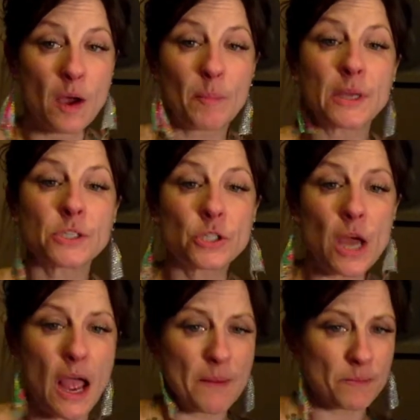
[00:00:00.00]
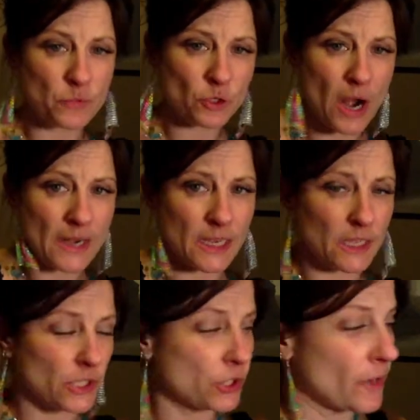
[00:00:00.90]
but I'm trying to
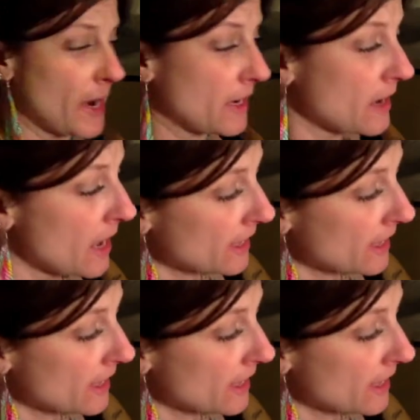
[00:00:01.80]
illustrate